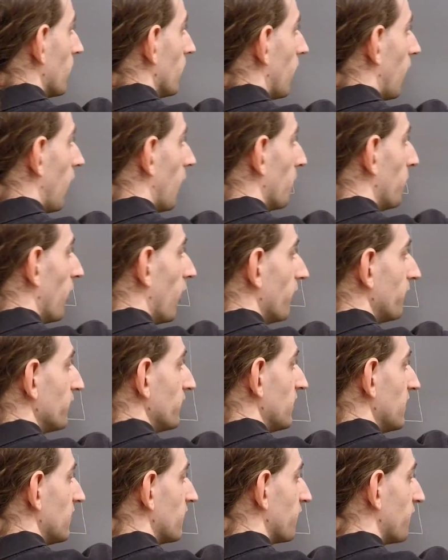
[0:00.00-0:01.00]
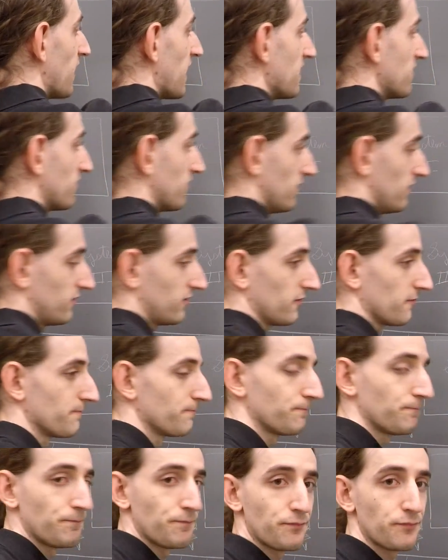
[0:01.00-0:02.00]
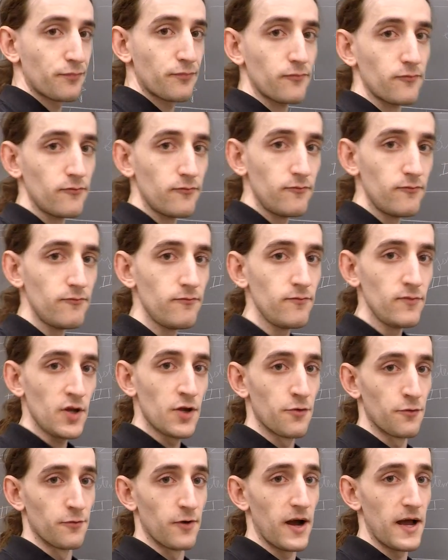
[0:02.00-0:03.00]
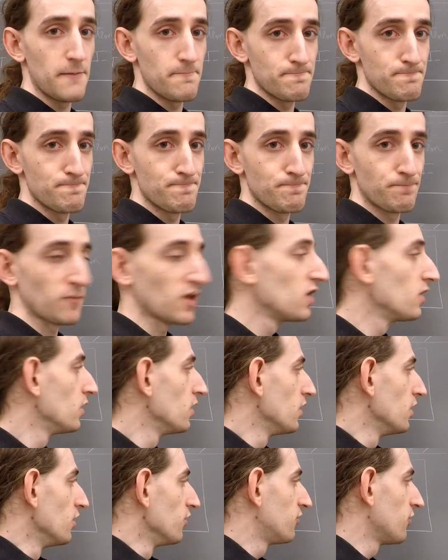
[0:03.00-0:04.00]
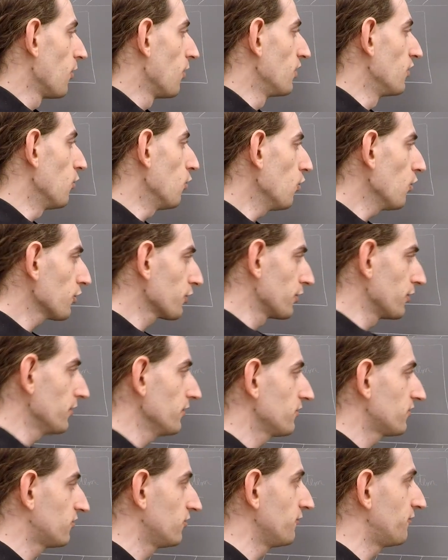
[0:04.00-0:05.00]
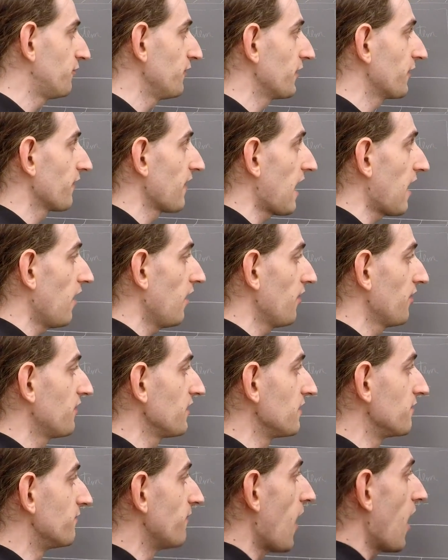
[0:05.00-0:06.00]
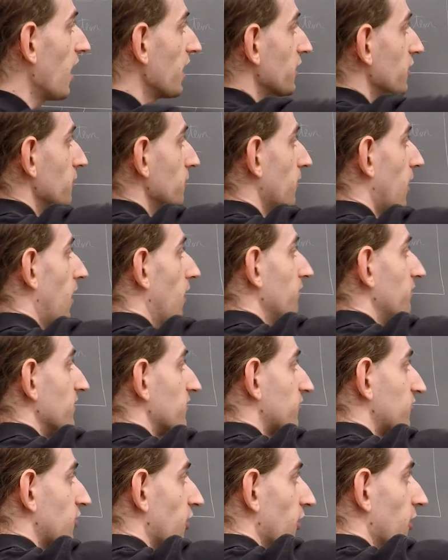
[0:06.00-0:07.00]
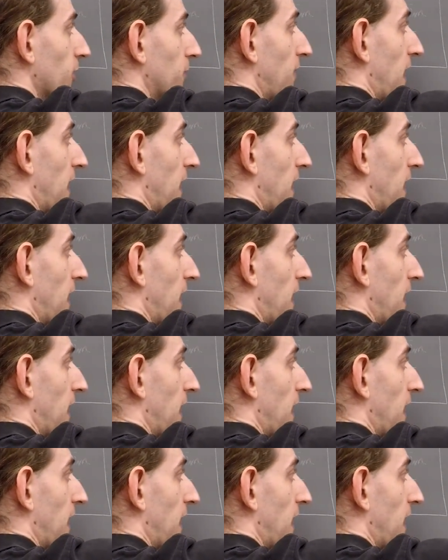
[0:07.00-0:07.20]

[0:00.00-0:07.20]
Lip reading: on both of these faces, right? So in order to figure out the volume of this term